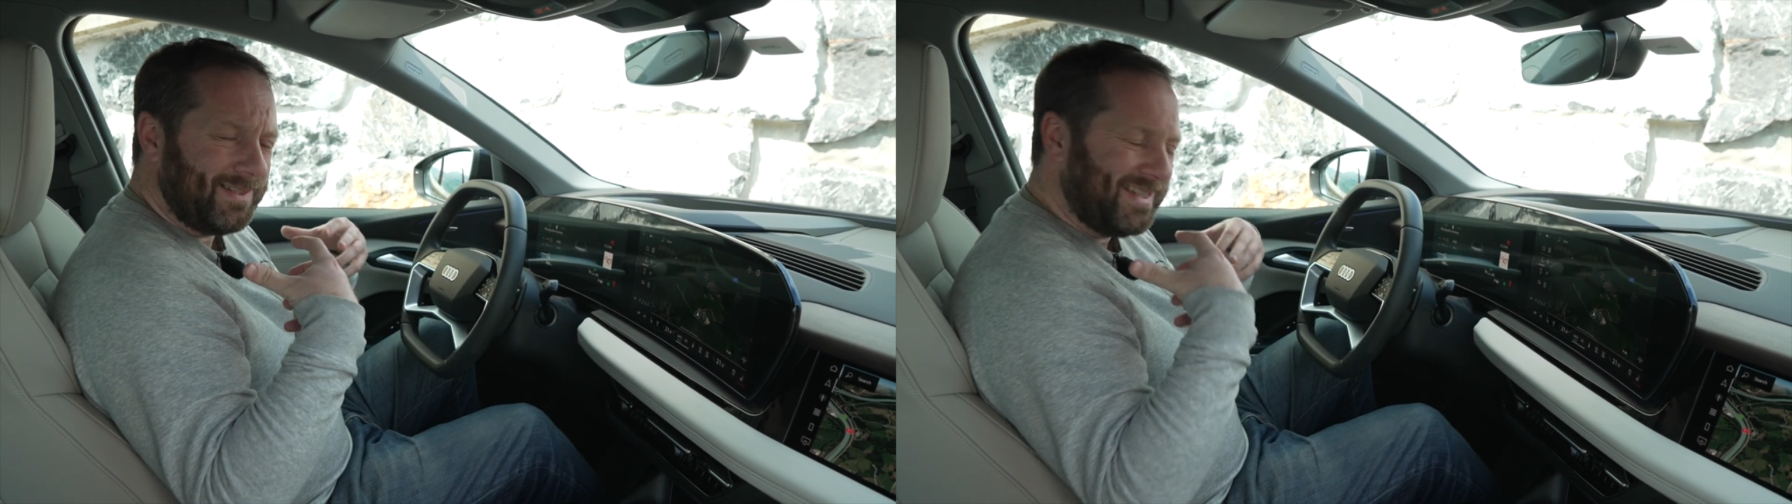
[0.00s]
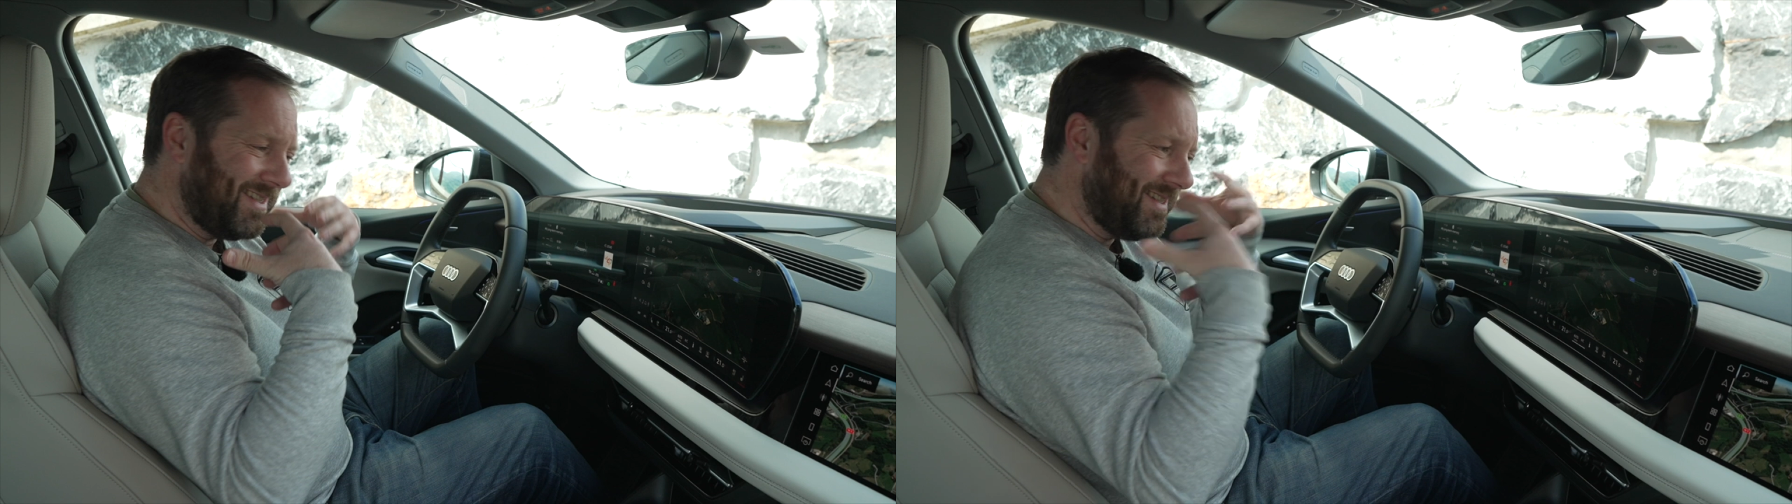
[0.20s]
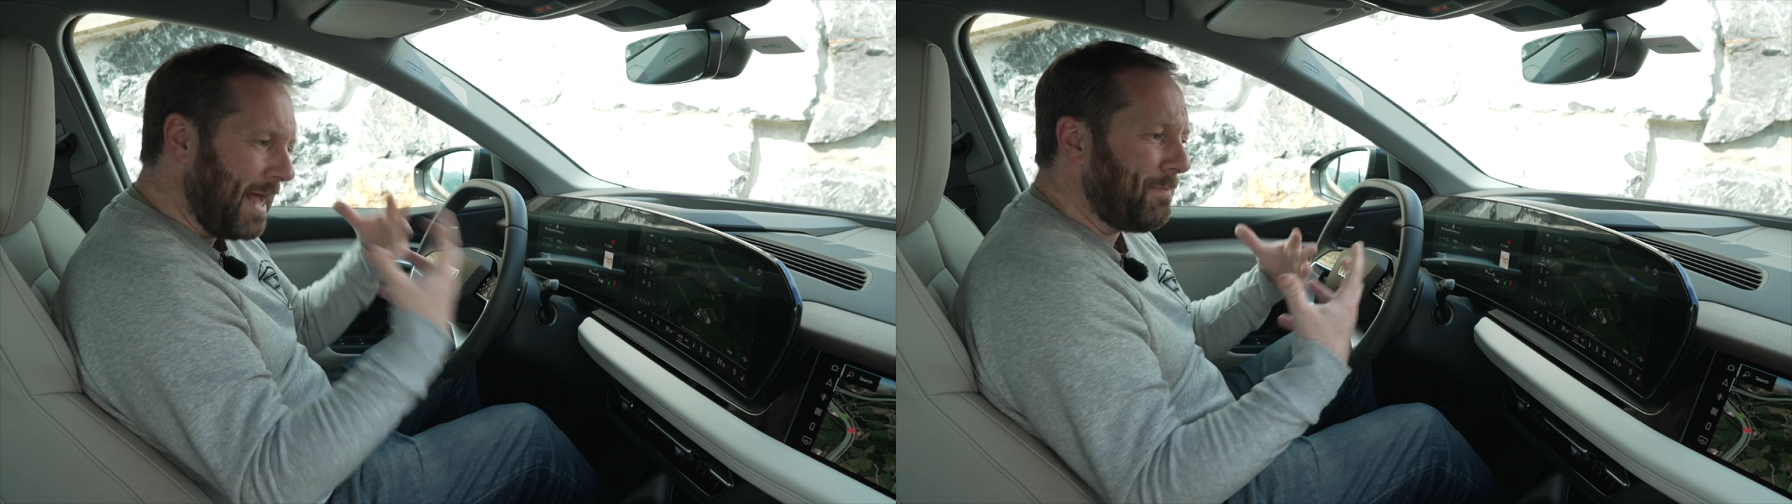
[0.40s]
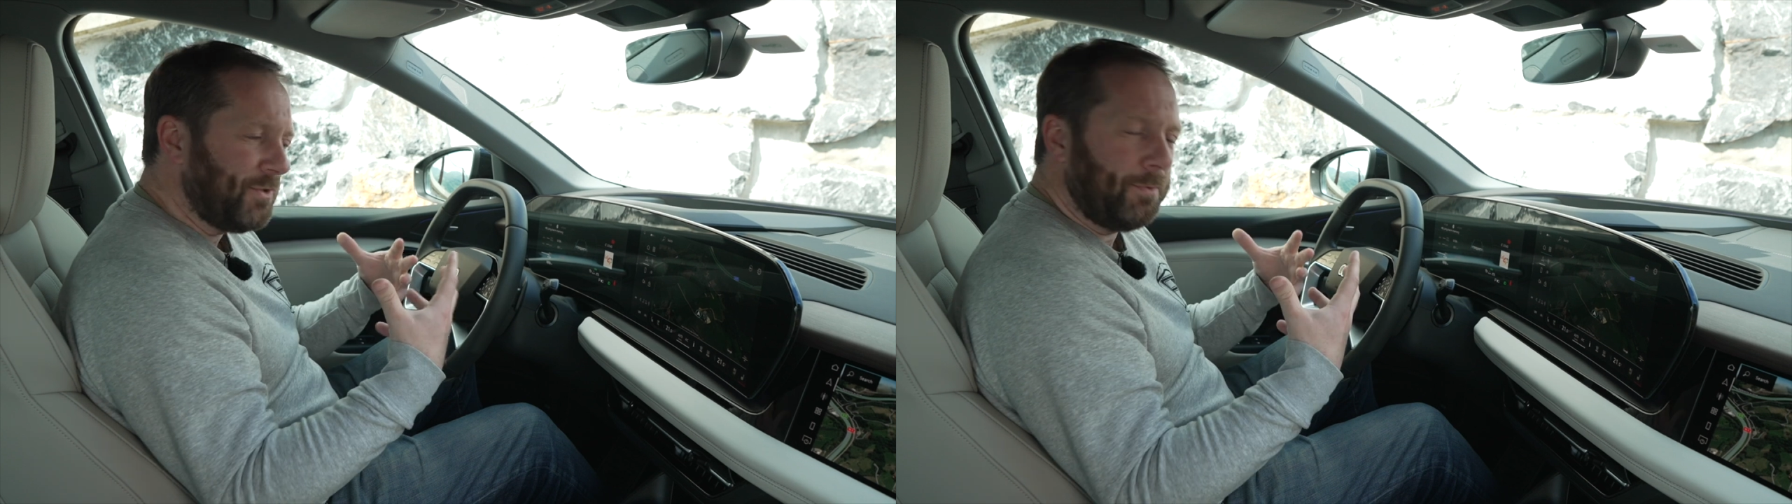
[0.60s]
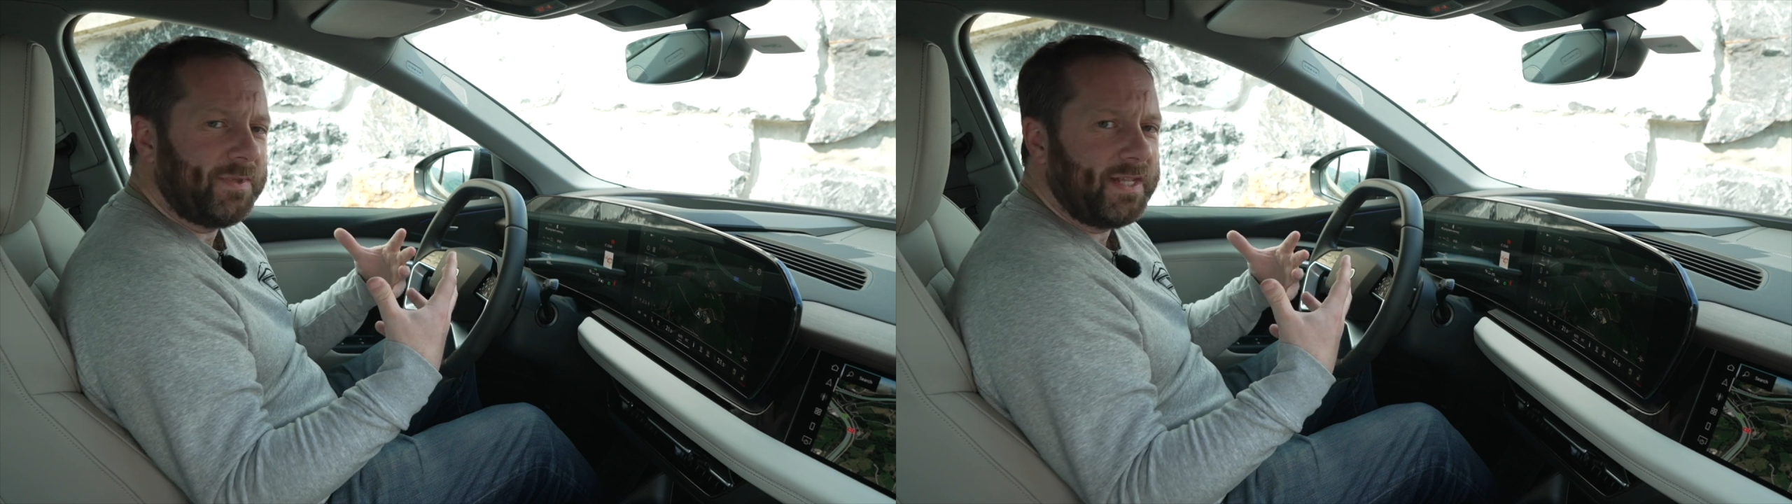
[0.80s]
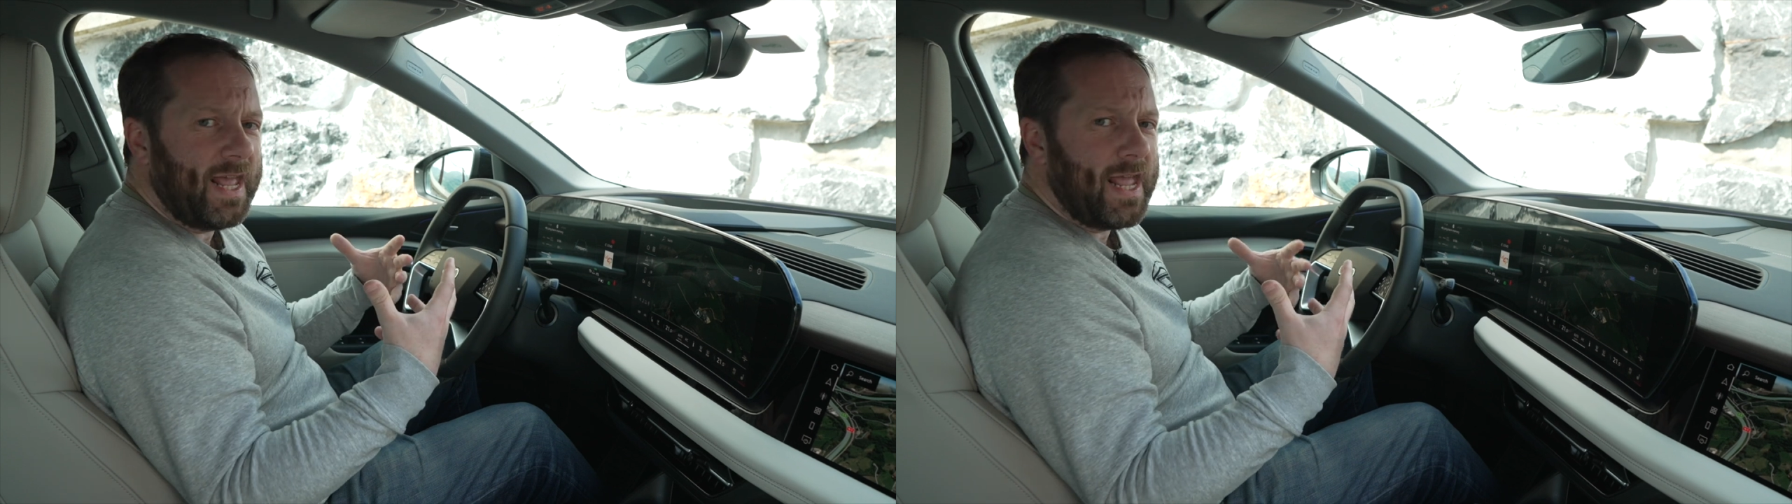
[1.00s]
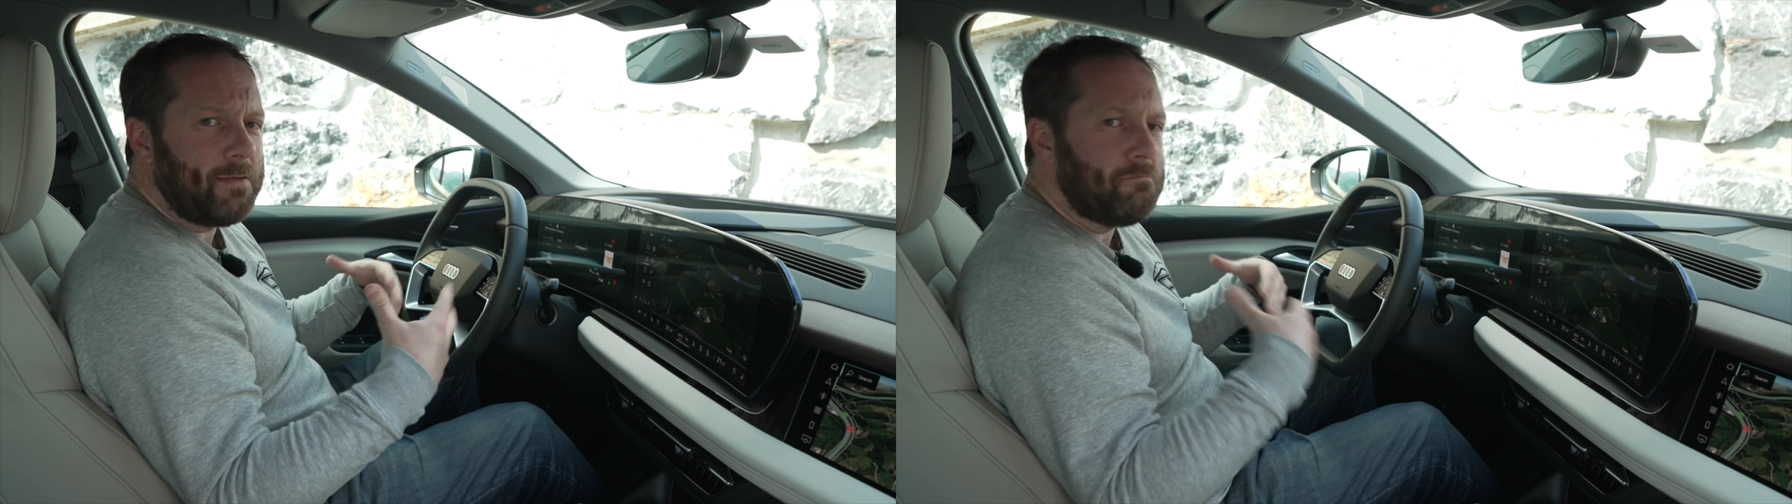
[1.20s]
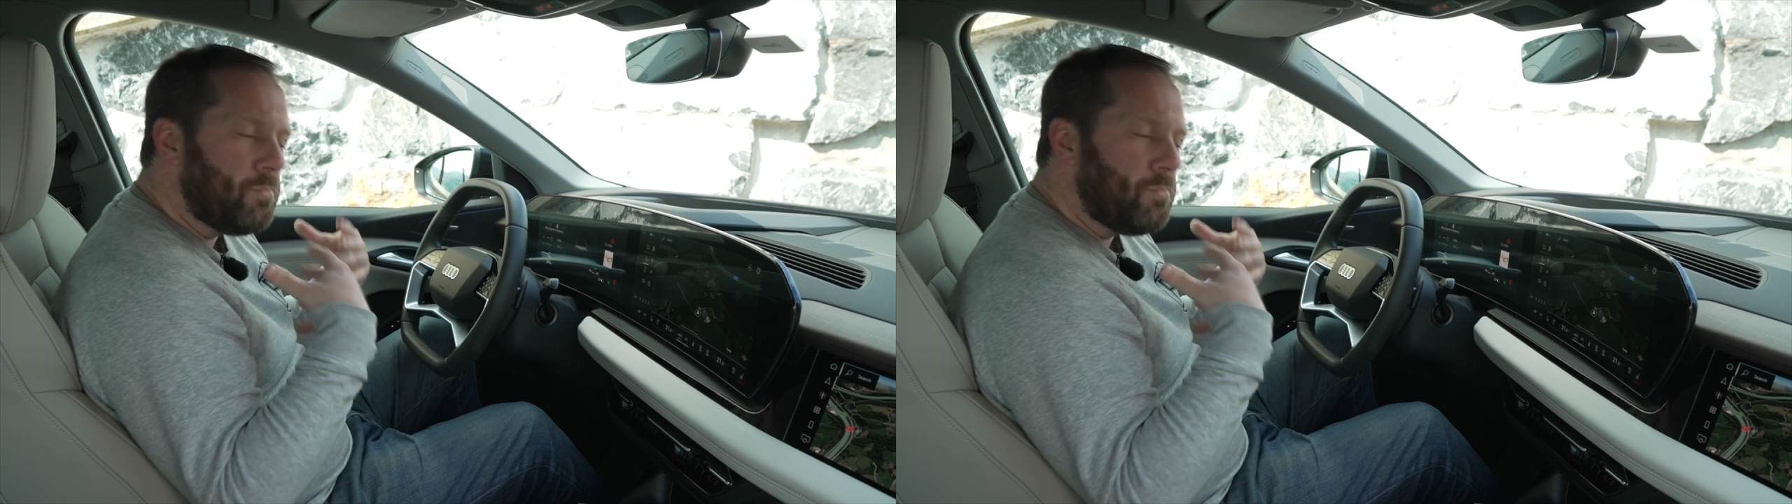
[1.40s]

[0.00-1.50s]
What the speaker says: steps up the game,